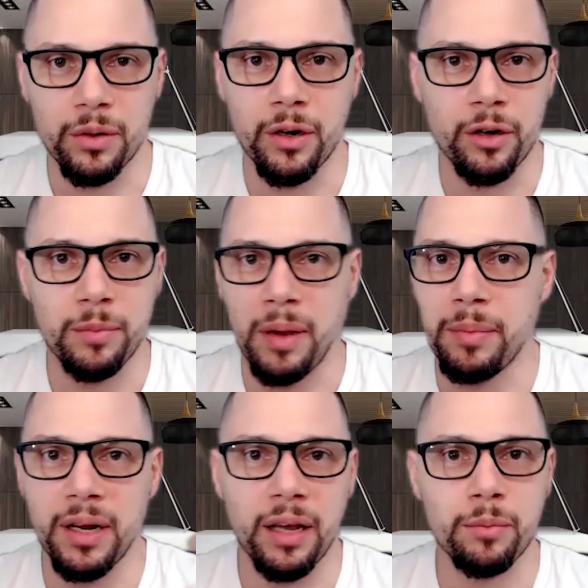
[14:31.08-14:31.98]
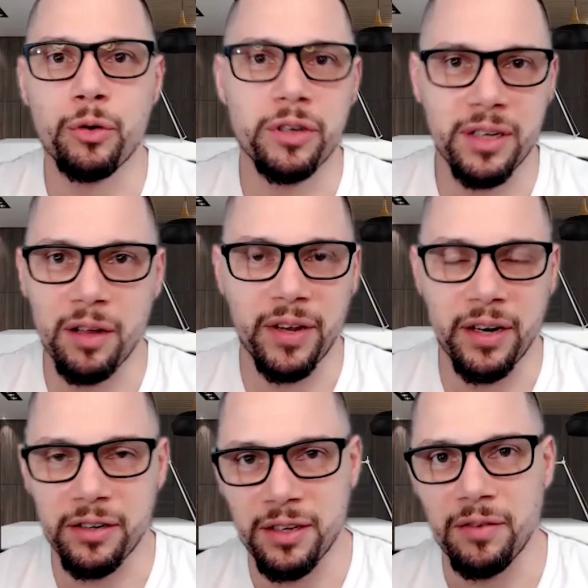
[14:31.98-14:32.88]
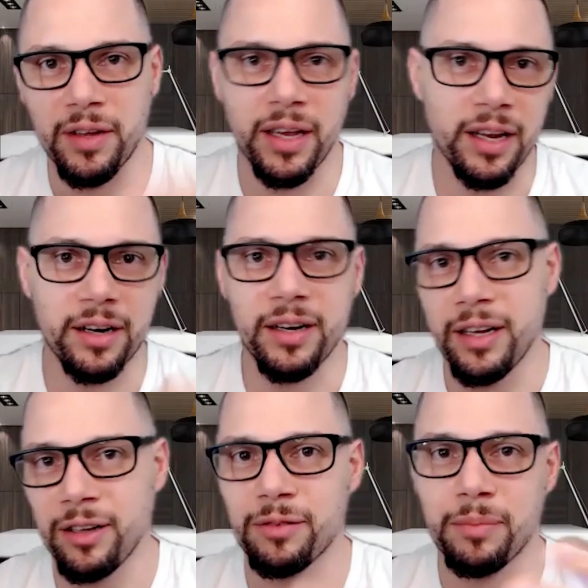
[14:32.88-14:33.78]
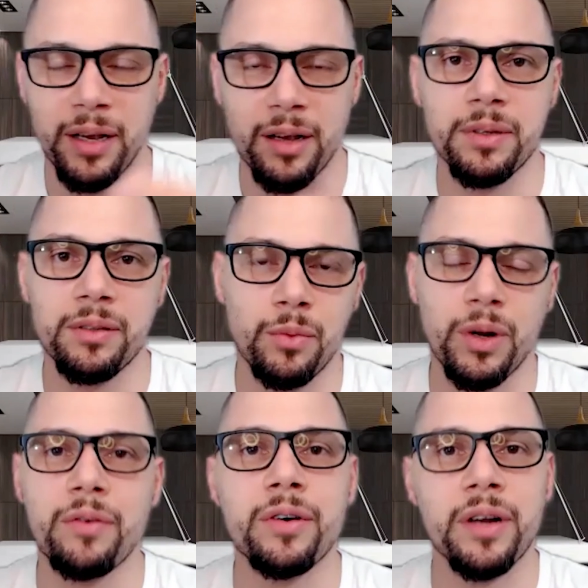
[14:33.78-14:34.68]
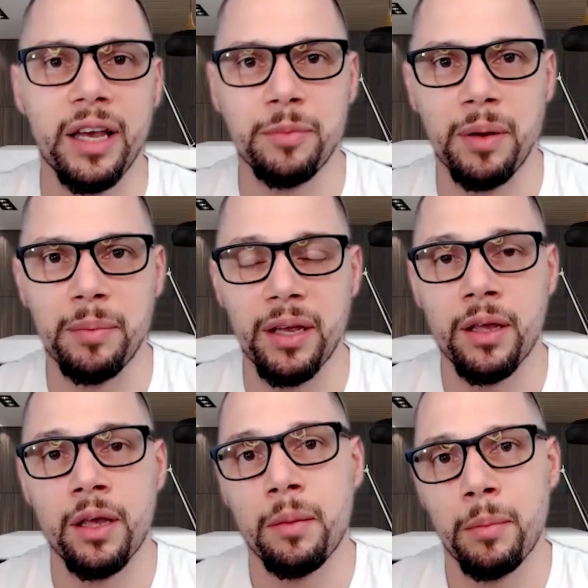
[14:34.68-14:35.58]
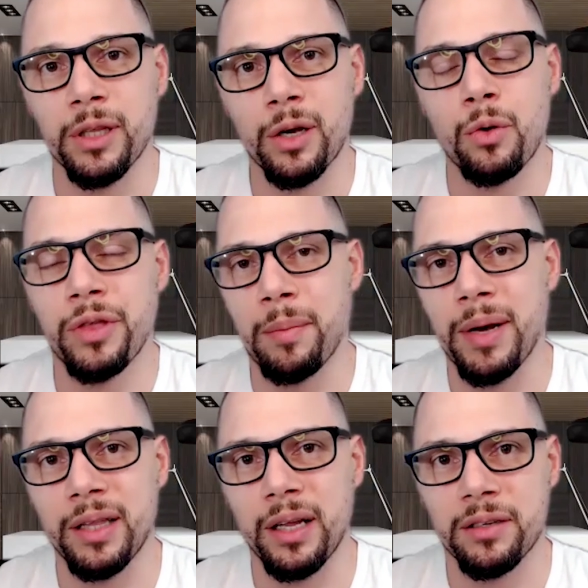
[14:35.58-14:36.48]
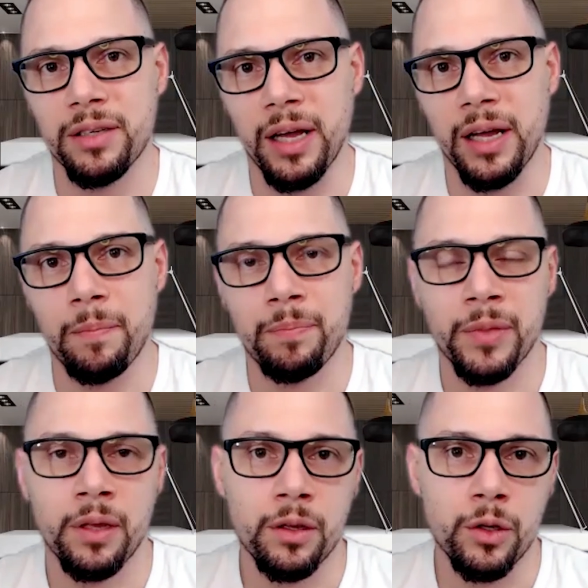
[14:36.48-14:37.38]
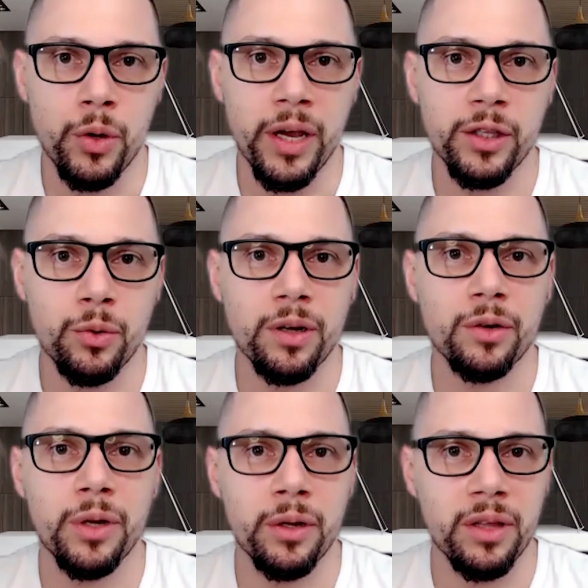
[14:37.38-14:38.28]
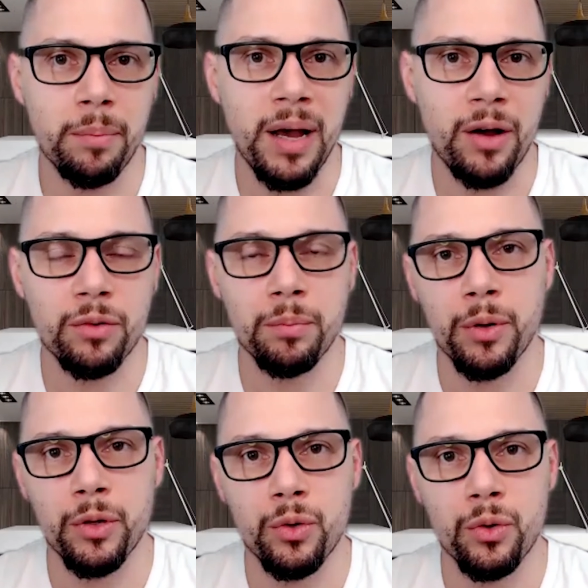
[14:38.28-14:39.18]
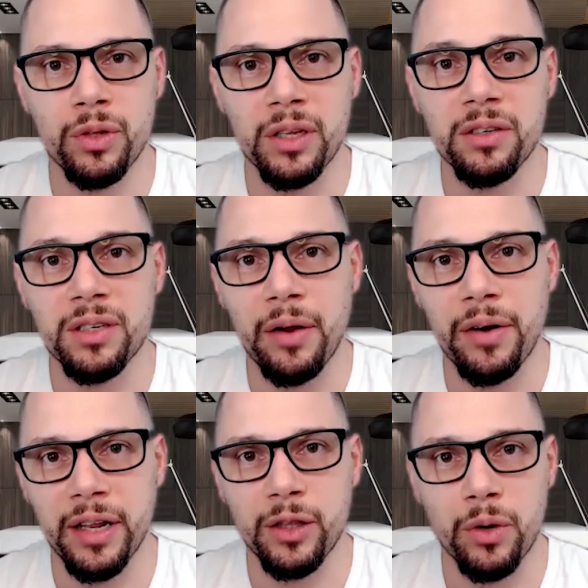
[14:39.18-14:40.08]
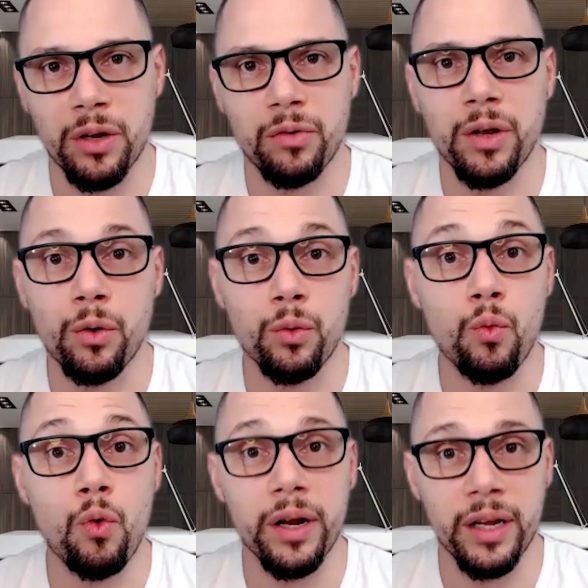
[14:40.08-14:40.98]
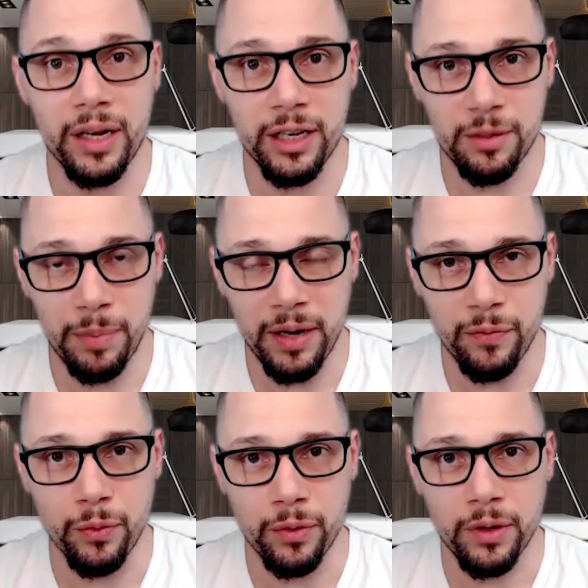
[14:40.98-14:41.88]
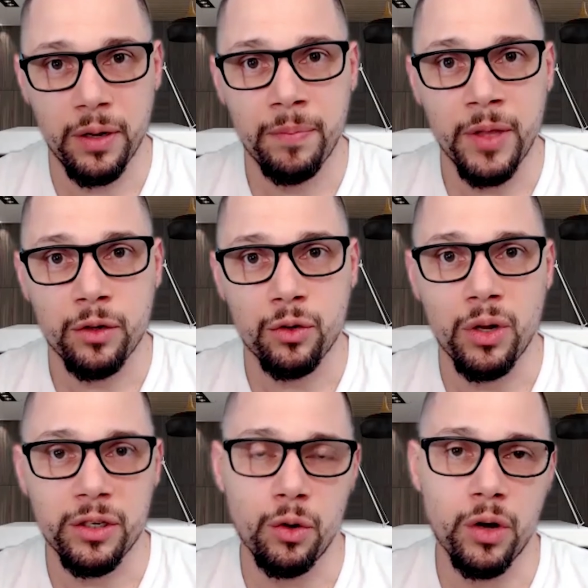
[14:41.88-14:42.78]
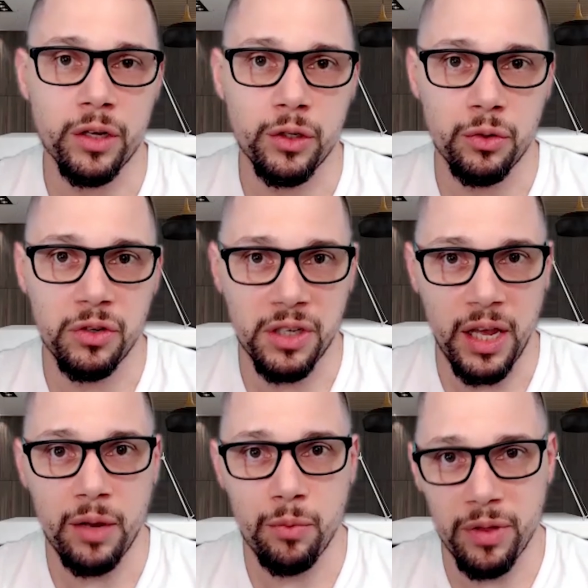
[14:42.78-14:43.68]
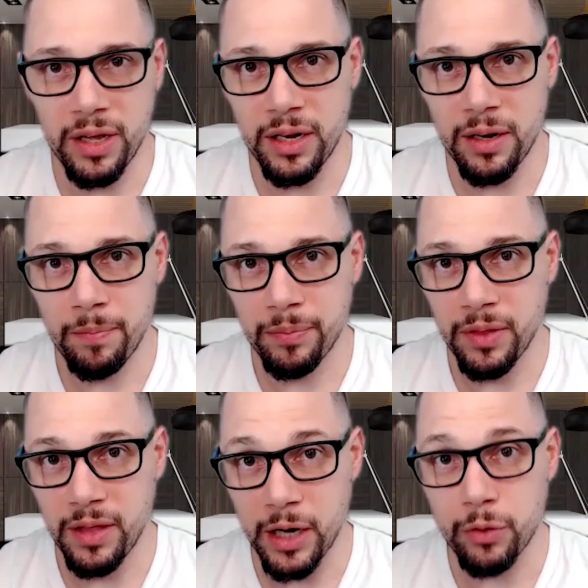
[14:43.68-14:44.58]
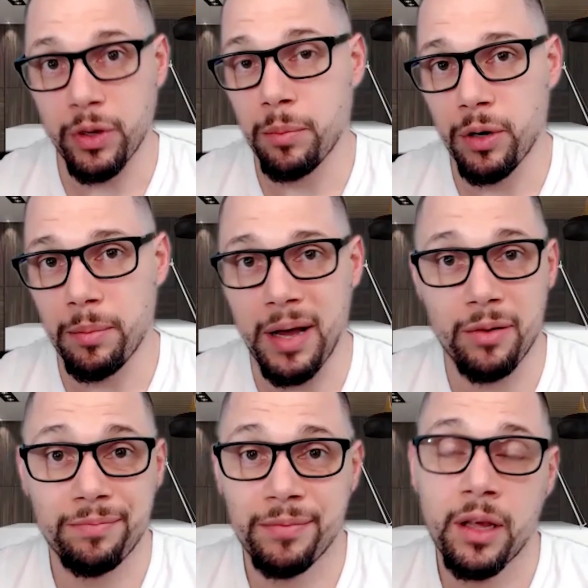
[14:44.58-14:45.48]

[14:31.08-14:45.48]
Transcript: girls might be like more self-care stuff like hair, nails, makeup, and whatever the case might be. But the cool thing about that is that you get to agree on the amount, but you don't necessarily need to agree on what it is spent for. So as long as you stay within the agreed upon amount,